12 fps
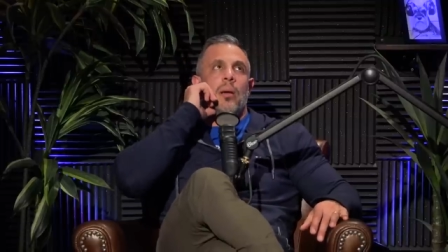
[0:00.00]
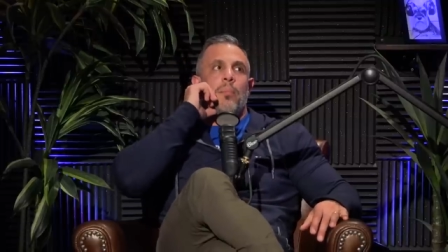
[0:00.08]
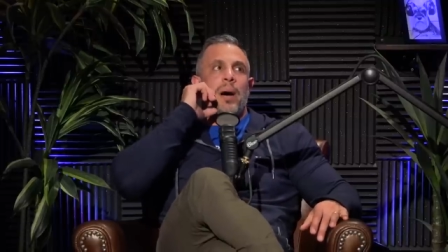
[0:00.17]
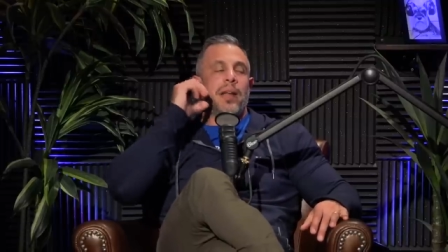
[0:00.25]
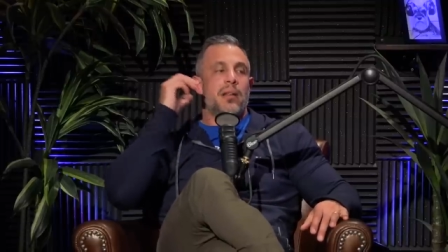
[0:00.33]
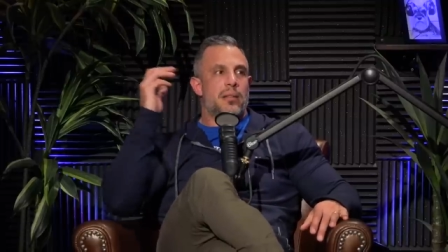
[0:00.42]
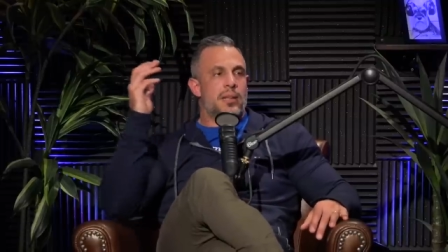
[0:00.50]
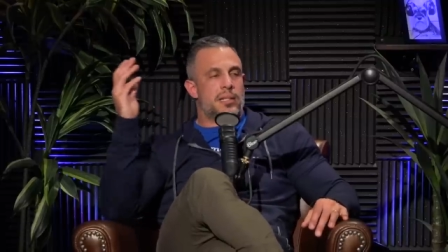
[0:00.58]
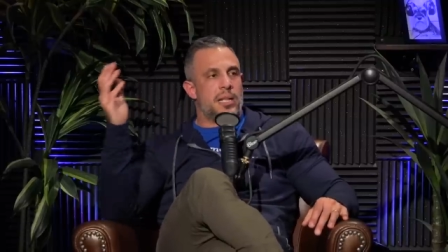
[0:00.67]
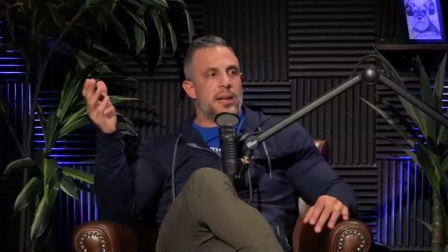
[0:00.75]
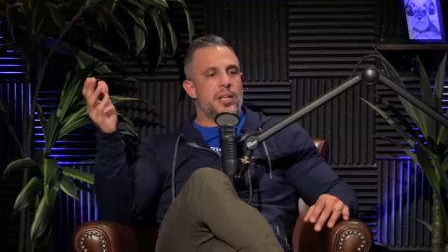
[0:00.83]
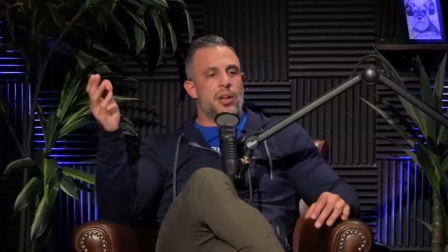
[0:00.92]
But the
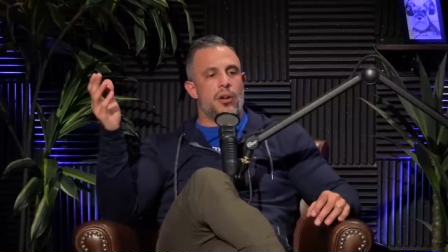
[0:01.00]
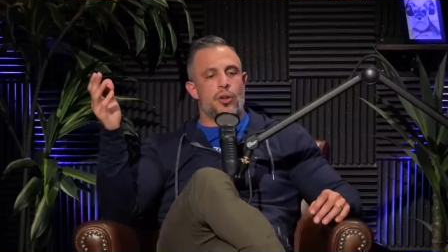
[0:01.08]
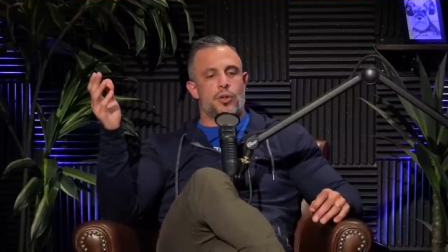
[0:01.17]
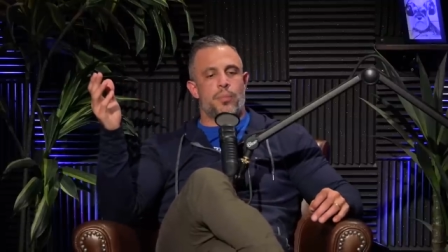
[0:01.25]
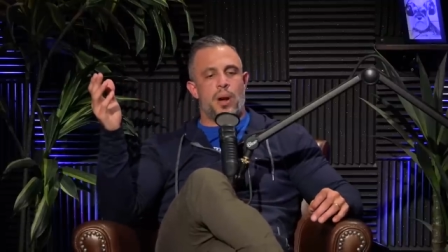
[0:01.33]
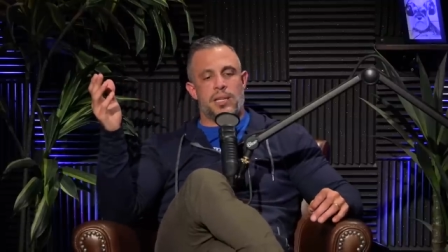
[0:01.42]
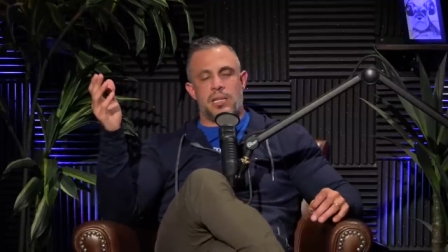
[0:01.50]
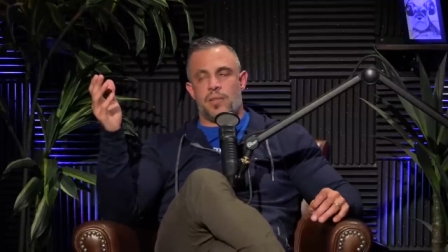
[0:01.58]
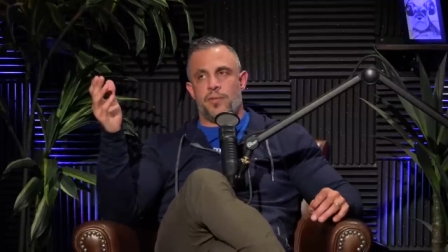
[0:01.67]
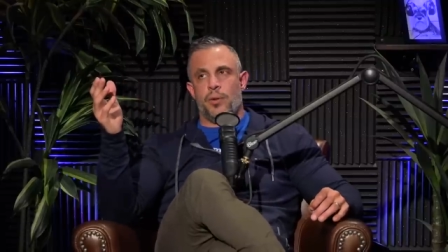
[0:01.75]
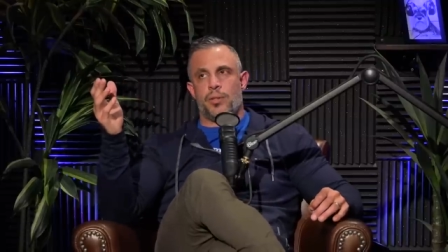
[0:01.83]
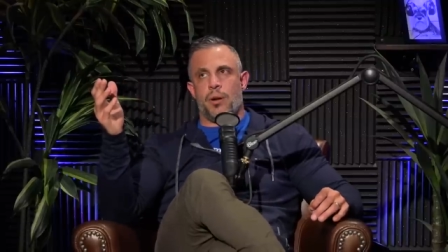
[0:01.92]
studies on
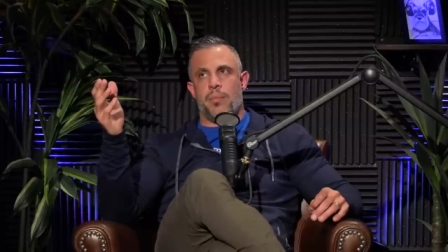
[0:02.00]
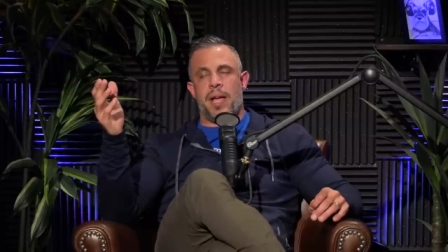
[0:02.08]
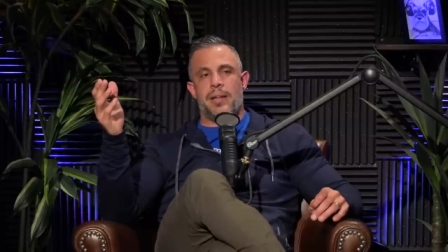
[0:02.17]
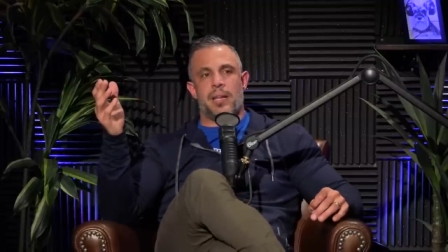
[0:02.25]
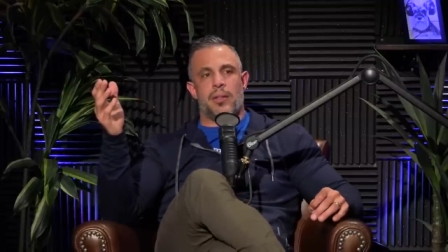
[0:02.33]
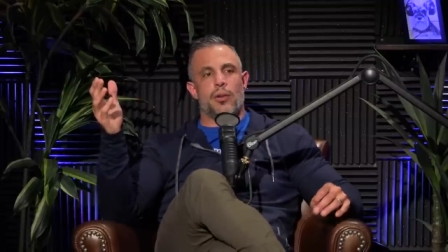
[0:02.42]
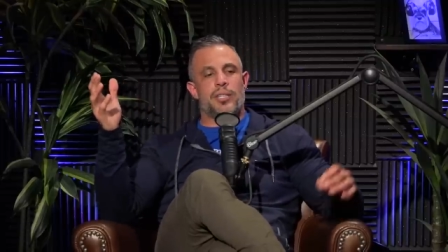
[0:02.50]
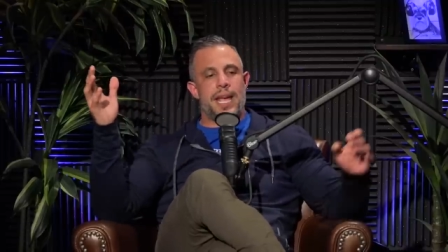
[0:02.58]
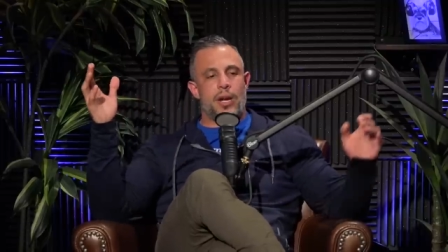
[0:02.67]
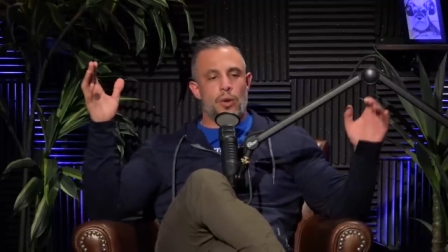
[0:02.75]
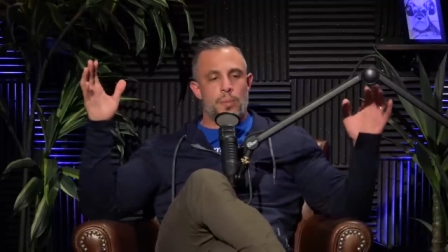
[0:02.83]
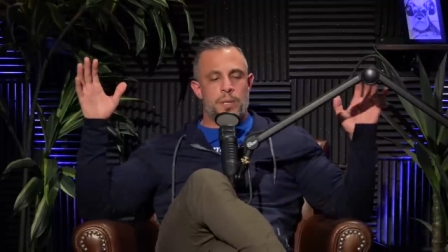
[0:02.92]
ultra-processed foods are amazing. They'll
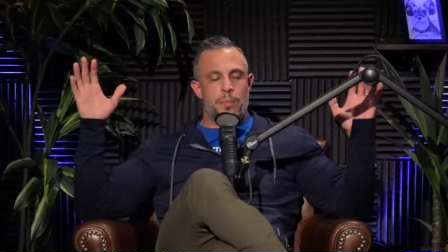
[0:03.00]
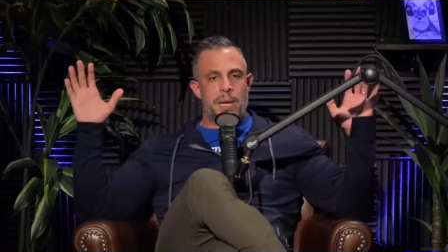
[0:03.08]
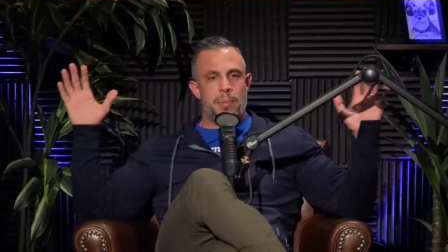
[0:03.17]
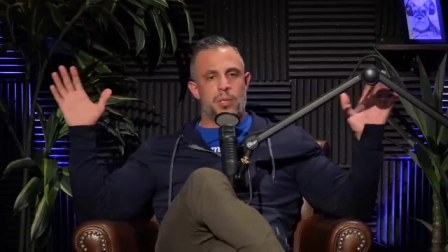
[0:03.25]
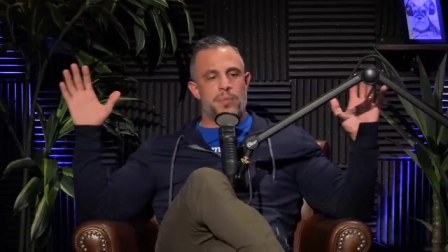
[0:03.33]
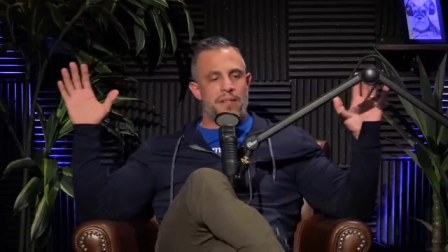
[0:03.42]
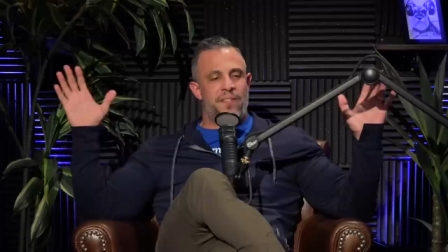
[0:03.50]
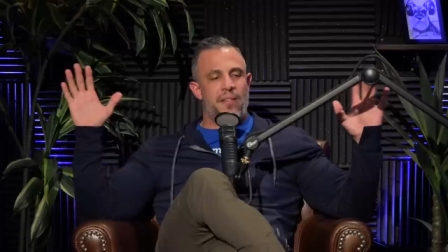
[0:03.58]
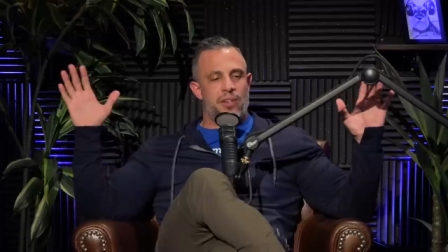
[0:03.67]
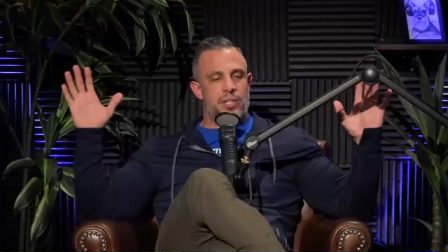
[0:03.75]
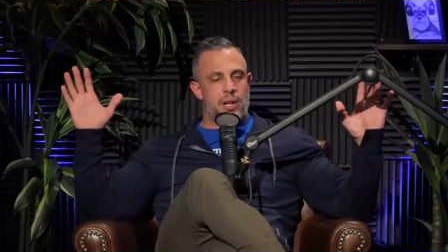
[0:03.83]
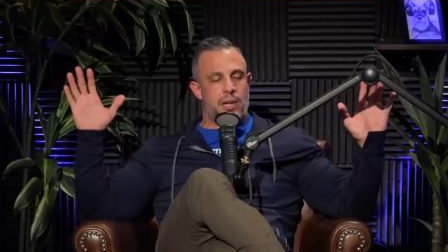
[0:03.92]
take groups of people. It's my
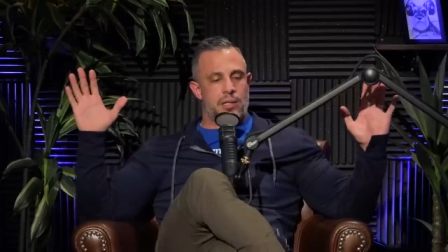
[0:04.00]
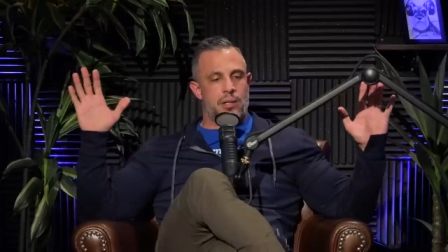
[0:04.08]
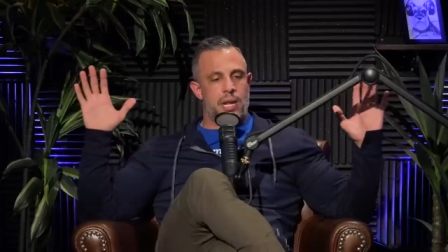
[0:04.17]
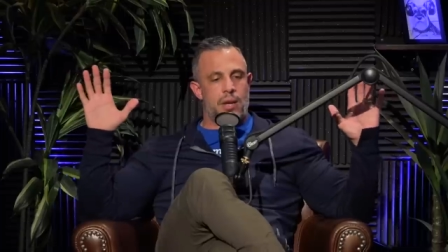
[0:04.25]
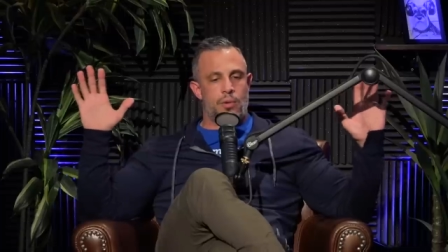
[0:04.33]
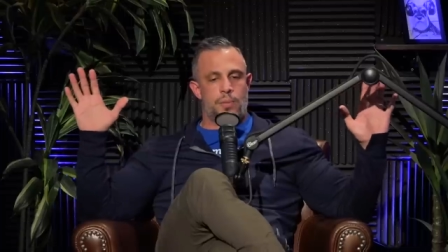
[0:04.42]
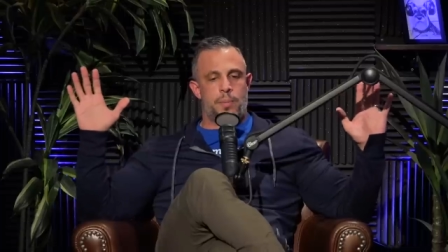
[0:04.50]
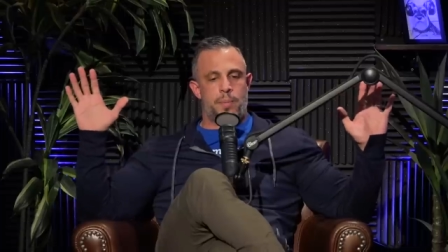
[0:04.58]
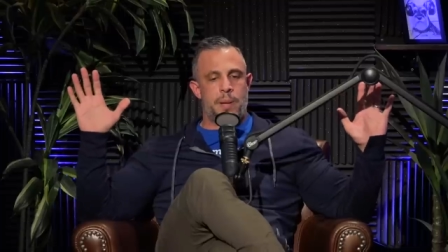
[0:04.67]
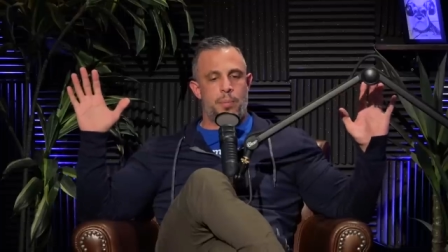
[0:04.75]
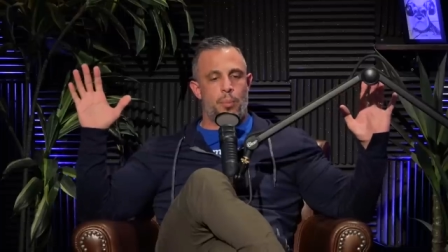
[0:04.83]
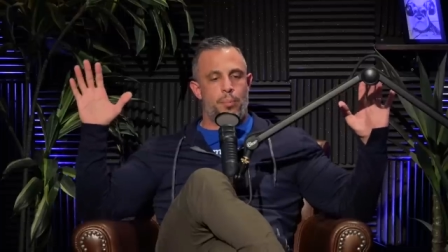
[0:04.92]
favorite studies. They'll take groups of
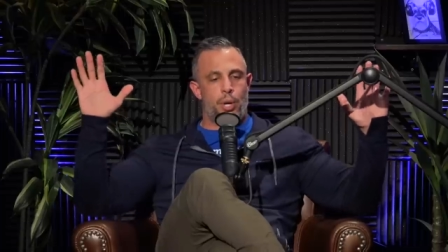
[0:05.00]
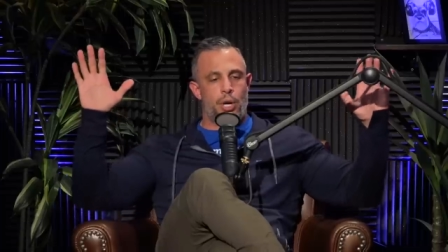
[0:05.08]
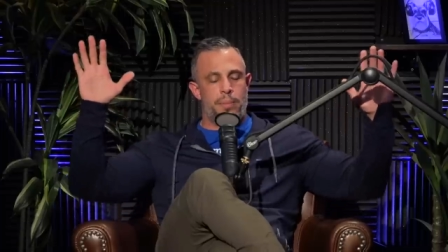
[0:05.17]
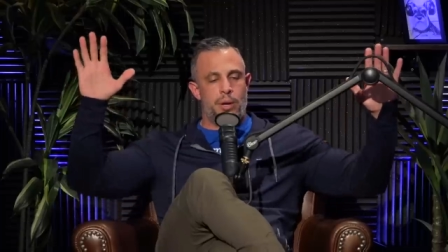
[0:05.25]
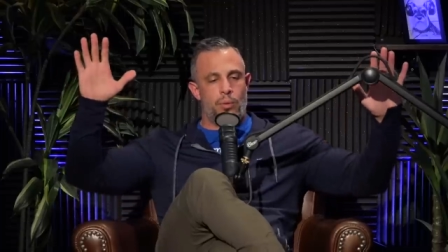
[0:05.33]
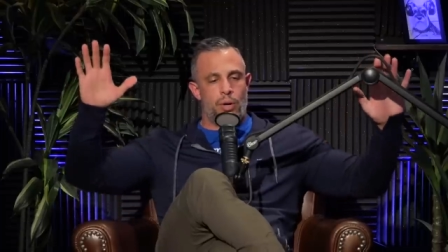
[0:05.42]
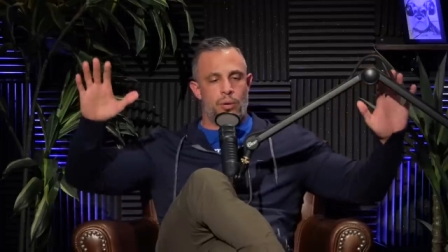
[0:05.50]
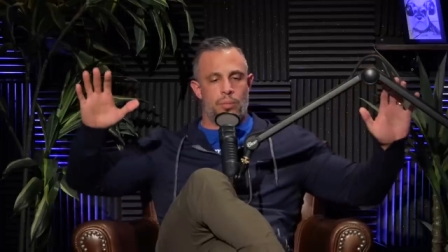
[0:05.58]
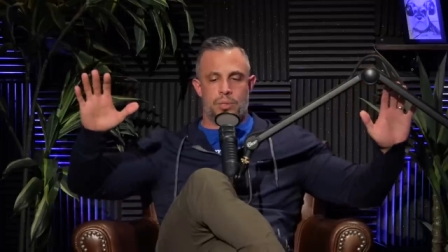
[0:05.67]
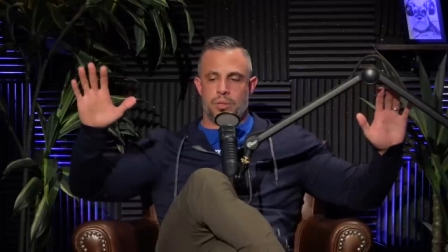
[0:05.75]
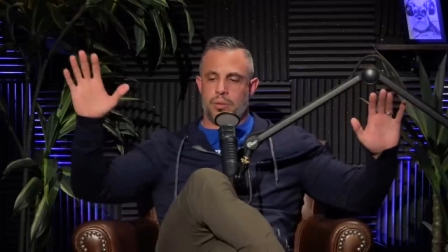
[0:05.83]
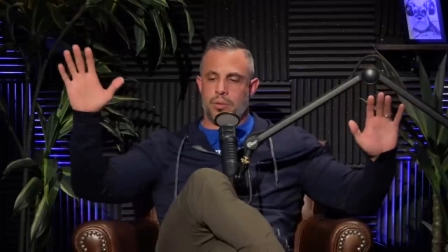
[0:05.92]
people, put them in rooms.